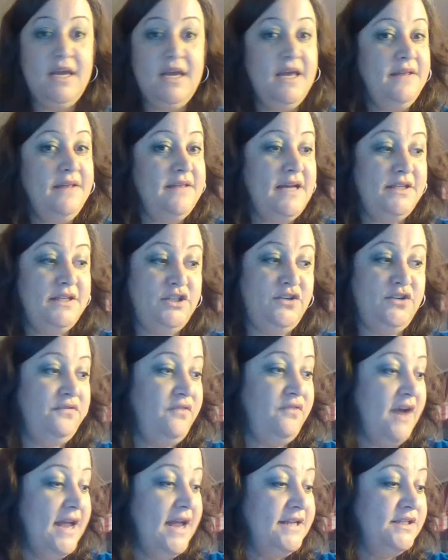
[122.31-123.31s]
that's your
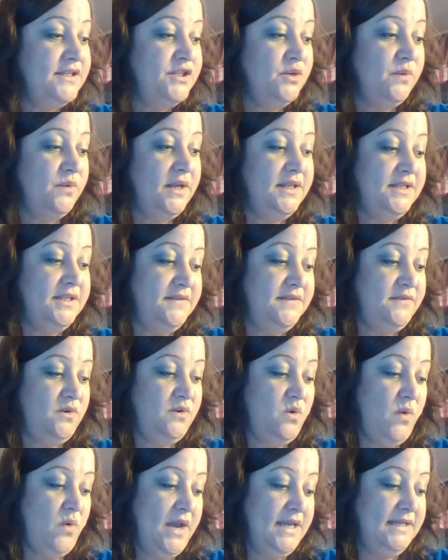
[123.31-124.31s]
friends, your relatives,
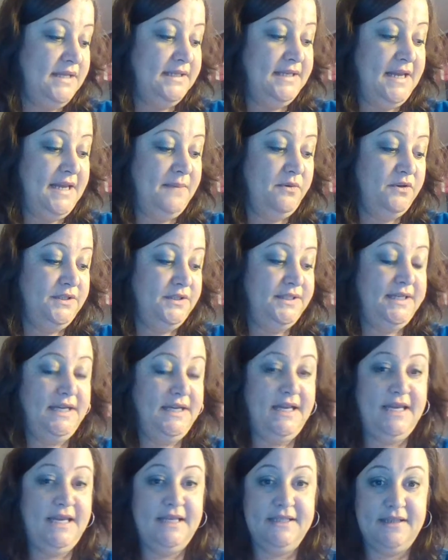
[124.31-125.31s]
acquaintances, neighbors, and
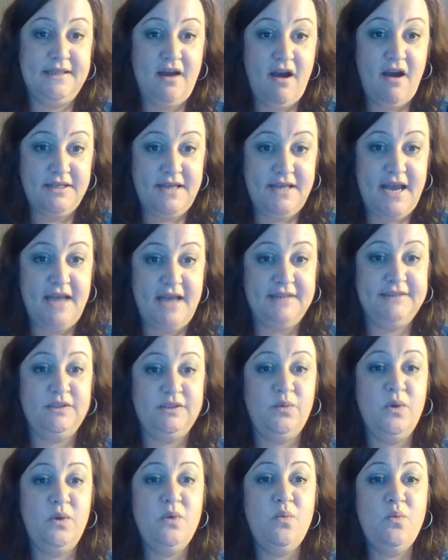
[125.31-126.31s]
kids' contacts. So
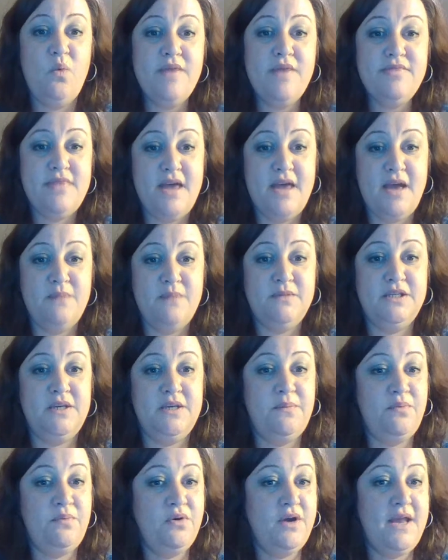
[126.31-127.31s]
we want them to
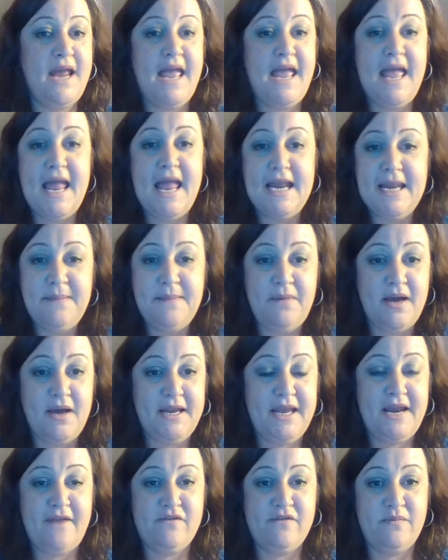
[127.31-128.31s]
put
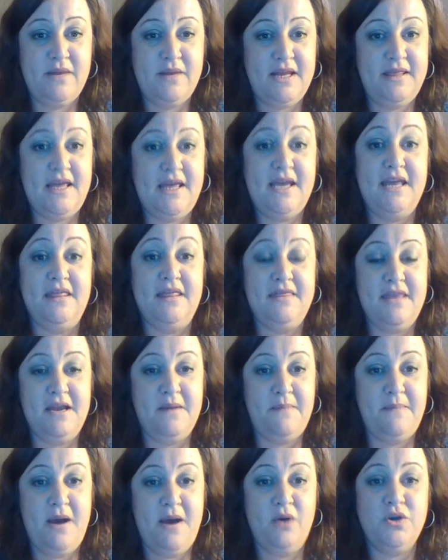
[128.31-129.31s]
anybody and everybody they can think
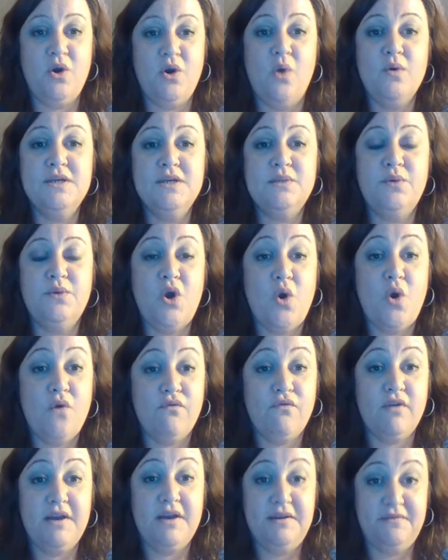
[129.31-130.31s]
about. You always want to
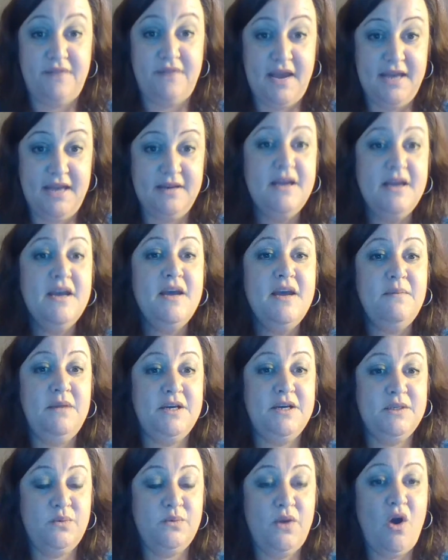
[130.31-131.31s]
over invite,
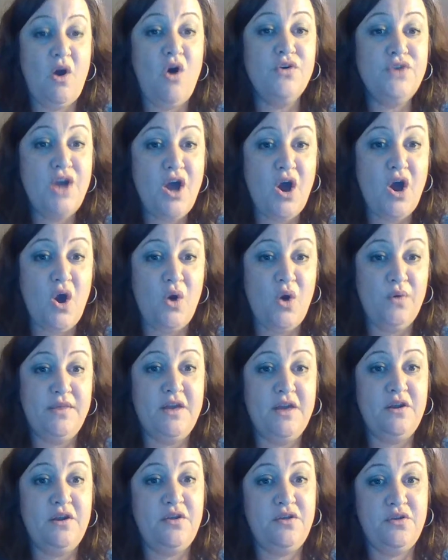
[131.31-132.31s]
because we all know
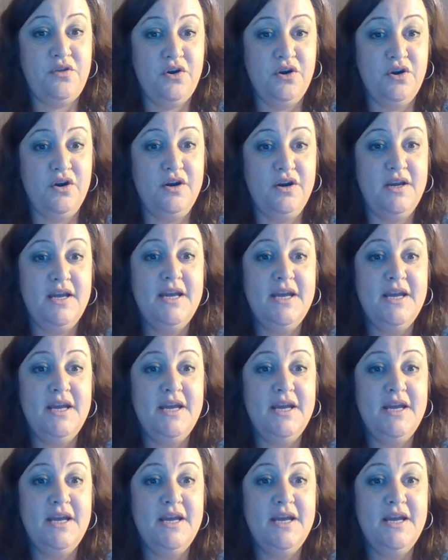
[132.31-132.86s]
that a third,